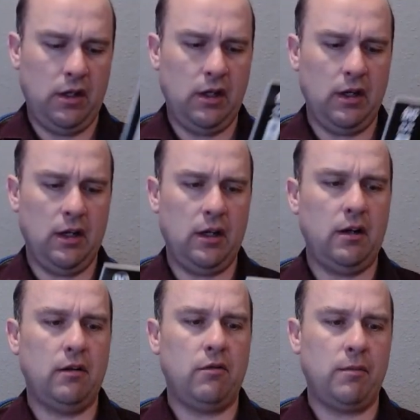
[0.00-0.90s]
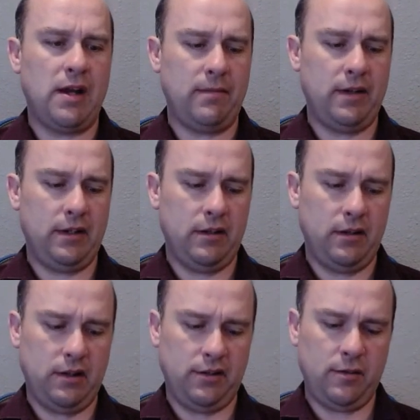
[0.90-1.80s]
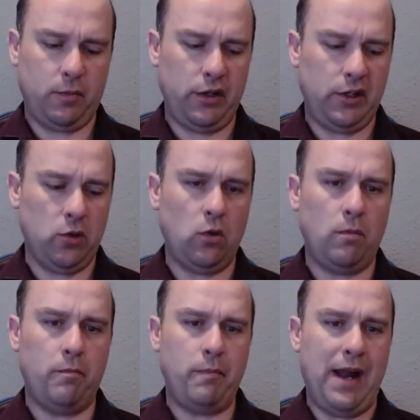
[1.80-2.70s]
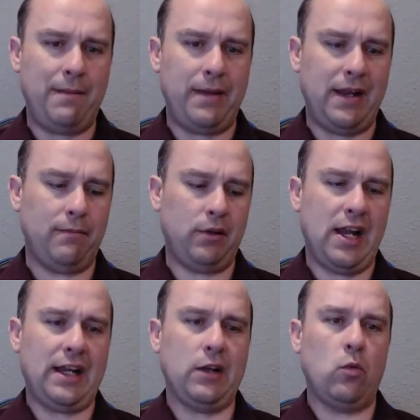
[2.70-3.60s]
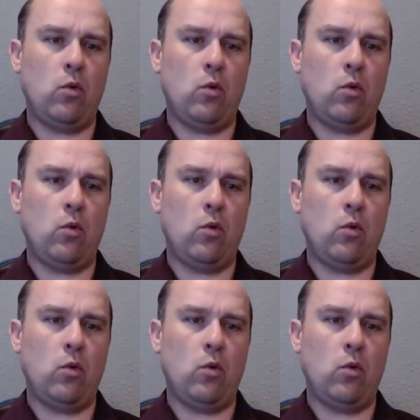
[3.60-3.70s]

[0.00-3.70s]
uh, remind me. This is pretty cool. Batman Black and